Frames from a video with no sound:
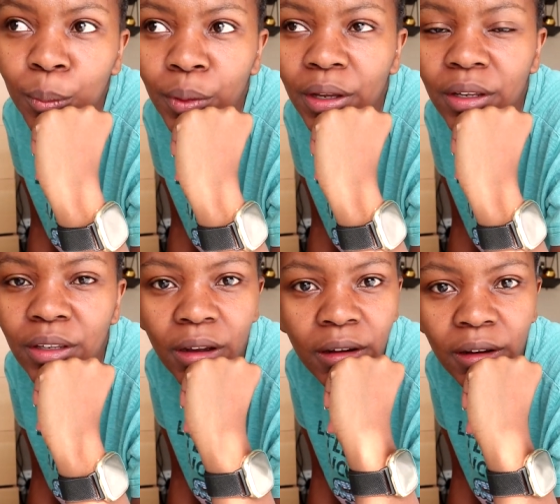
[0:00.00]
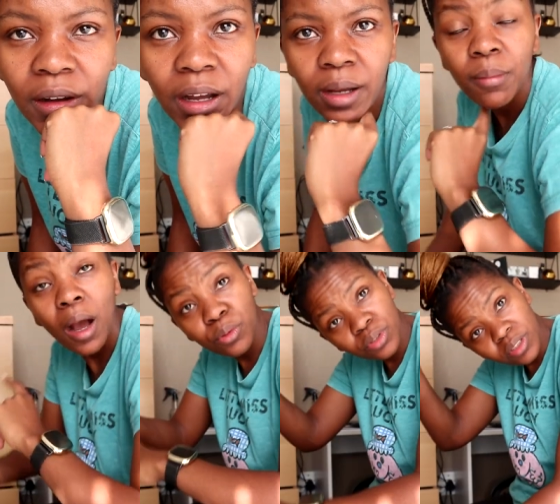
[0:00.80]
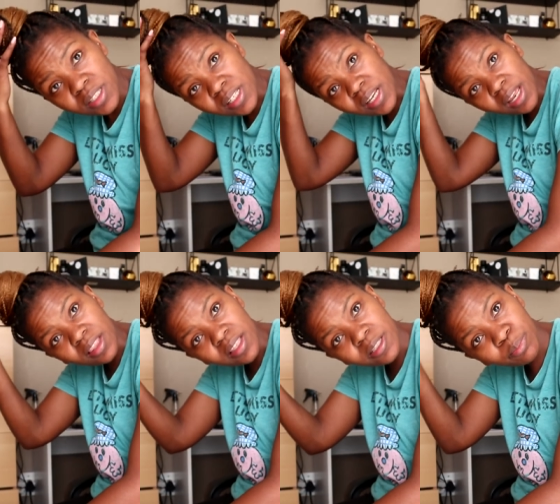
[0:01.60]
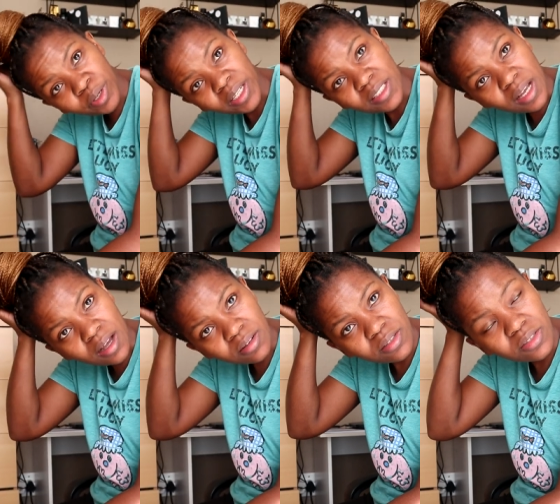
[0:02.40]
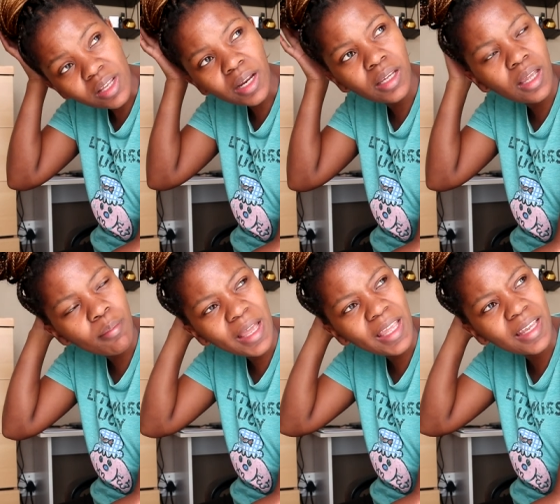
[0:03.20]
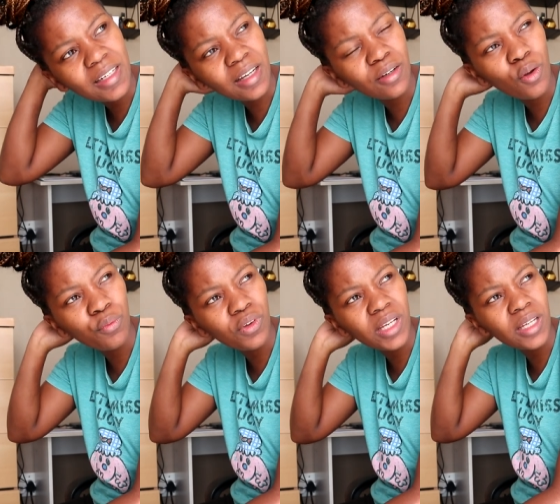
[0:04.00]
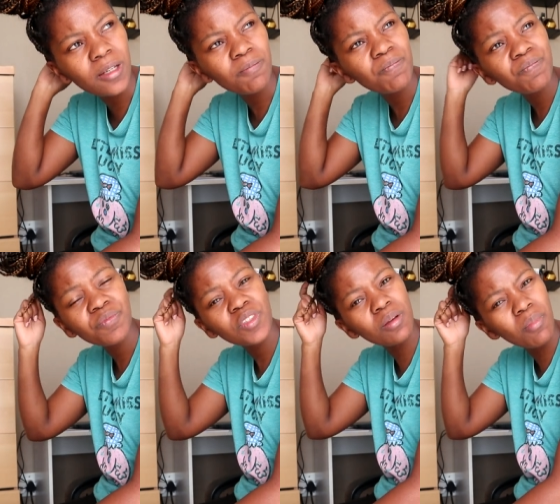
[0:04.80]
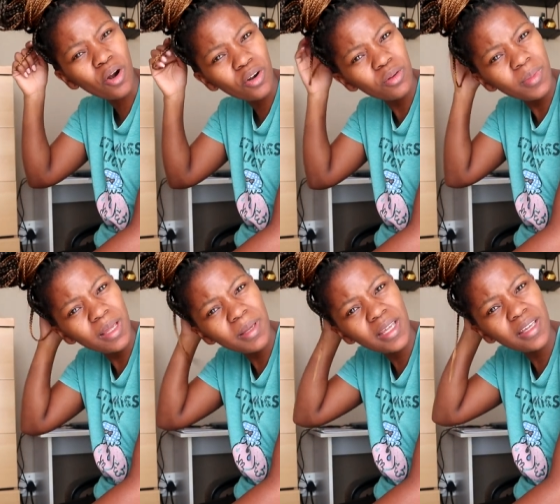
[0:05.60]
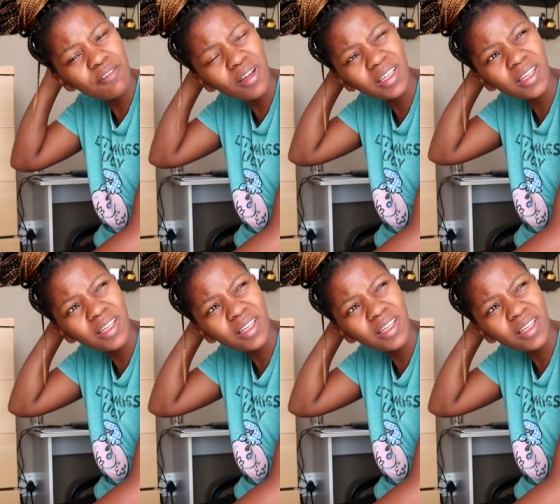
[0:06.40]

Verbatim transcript: But yeah, um, I also need to take these braids out so that I can get my hair done, hopefully tomorrow maybe, if I